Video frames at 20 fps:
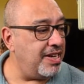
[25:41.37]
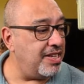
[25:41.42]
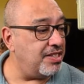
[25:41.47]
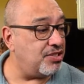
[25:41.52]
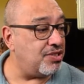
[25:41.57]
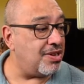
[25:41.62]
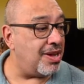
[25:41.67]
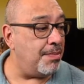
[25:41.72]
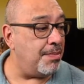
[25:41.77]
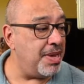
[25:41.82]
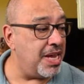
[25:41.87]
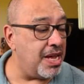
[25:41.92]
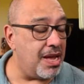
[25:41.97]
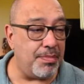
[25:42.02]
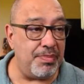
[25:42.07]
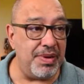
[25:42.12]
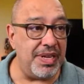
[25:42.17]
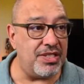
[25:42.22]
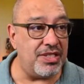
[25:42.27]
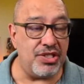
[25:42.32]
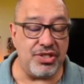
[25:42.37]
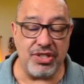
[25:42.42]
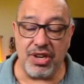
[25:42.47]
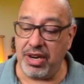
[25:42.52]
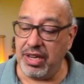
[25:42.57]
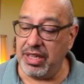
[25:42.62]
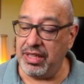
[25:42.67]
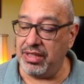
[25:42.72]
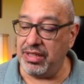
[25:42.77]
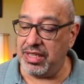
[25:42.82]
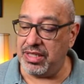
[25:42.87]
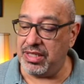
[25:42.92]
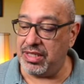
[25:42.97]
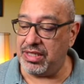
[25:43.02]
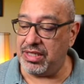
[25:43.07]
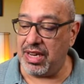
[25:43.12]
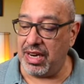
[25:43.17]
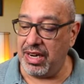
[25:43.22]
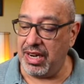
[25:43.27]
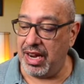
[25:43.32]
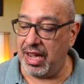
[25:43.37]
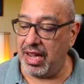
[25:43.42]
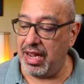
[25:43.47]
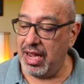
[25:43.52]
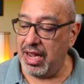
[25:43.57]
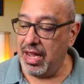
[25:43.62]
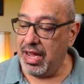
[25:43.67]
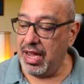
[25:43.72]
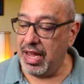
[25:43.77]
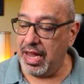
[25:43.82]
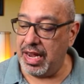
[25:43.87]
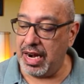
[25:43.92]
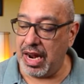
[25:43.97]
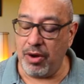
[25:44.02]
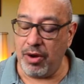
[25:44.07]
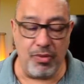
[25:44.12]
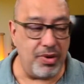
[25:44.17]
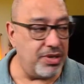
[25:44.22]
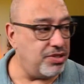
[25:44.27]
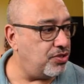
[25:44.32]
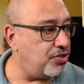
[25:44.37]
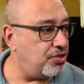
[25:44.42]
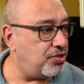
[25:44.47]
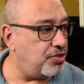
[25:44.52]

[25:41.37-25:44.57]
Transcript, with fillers: it's coming up. It's starting this Sunday, and I want to